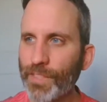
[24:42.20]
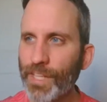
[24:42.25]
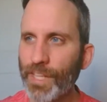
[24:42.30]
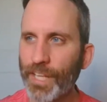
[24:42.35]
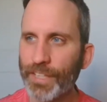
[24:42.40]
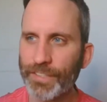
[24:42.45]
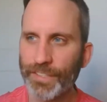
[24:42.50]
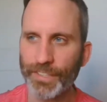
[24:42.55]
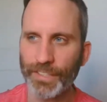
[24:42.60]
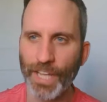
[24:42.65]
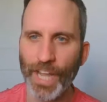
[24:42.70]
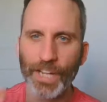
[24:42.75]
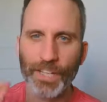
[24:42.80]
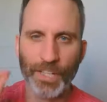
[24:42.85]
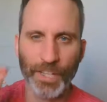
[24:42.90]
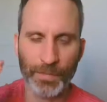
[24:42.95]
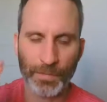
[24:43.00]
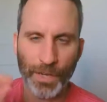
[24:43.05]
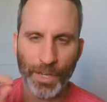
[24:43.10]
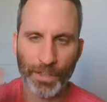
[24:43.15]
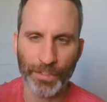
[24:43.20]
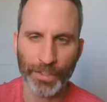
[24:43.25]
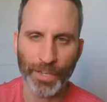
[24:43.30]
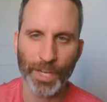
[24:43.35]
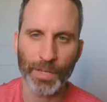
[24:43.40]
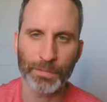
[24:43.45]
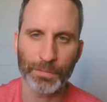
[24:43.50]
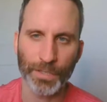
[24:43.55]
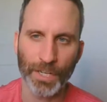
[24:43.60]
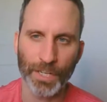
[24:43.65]
That's exactly my
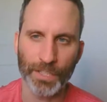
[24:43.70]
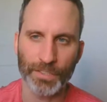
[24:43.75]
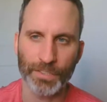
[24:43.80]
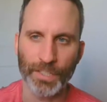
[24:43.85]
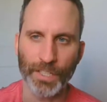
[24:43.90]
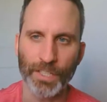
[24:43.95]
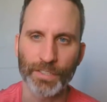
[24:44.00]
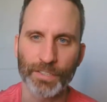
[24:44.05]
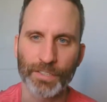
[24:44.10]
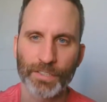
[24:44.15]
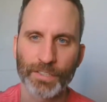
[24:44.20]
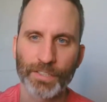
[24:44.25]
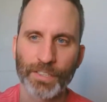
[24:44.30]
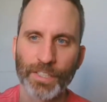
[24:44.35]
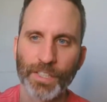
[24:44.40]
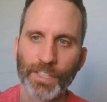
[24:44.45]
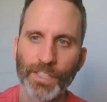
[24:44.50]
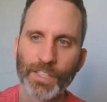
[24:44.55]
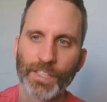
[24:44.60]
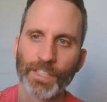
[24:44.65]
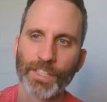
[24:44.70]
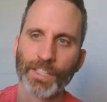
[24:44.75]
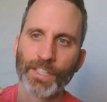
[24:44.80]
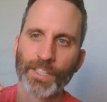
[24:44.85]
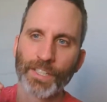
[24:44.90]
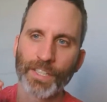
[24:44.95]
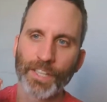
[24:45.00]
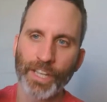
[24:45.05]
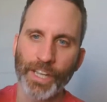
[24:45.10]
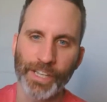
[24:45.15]
thought process.
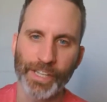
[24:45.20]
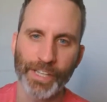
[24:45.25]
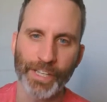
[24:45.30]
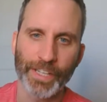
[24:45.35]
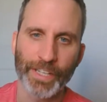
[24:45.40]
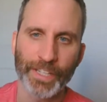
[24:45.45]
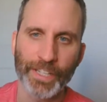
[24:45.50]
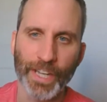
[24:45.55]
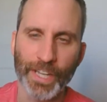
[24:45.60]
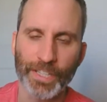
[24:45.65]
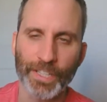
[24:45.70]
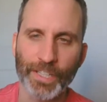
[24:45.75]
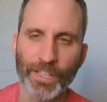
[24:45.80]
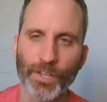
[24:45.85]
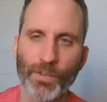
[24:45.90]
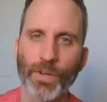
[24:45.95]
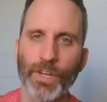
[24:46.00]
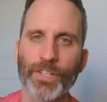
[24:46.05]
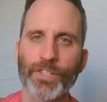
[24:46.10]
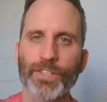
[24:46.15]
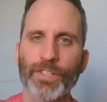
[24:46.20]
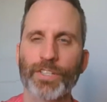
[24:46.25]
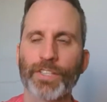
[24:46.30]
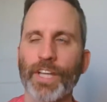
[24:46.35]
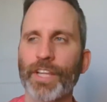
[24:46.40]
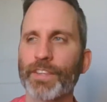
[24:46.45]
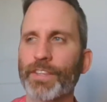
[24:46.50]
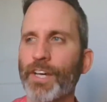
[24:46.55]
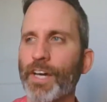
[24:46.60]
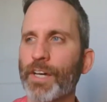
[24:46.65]
And I can question
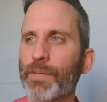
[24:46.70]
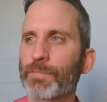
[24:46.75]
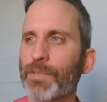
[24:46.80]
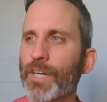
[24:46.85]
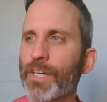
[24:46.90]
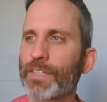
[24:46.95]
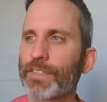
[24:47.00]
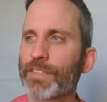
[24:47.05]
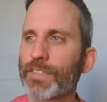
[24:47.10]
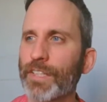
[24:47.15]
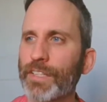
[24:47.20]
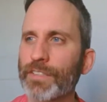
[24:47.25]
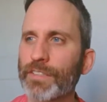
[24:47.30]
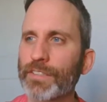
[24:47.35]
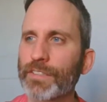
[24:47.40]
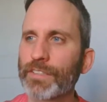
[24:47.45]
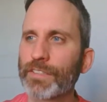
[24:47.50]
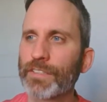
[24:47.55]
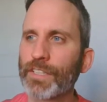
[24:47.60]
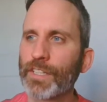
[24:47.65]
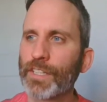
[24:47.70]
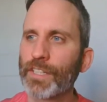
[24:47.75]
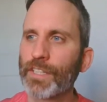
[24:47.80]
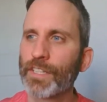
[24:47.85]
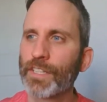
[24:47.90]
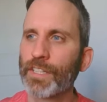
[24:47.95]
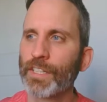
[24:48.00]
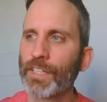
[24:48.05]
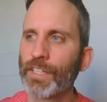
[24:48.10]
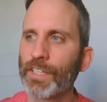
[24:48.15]
that thought process.
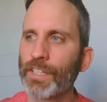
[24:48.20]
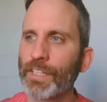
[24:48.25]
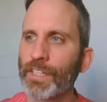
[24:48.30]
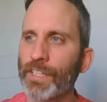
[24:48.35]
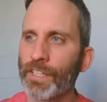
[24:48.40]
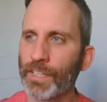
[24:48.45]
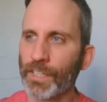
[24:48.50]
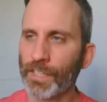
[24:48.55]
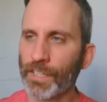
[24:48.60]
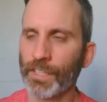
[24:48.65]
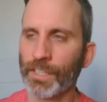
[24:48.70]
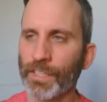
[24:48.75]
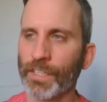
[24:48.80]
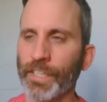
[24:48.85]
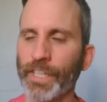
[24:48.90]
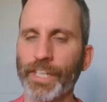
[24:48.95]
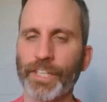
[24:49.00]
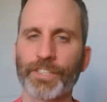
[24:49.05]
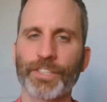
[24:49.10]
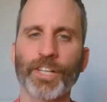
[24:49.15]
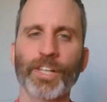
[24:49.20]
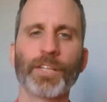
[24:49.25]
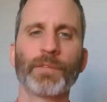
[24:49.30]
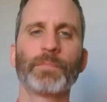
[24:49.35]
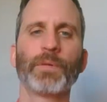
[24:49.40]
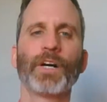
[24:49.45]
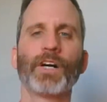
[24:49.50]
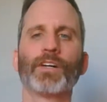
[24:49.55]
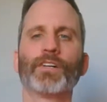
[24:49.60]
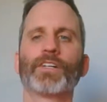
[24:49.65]
And it's all
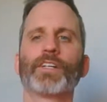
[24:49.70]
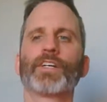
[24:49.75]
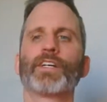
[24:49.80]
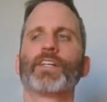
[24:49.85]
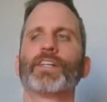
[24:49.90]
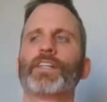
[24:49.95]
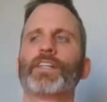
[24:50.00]
about,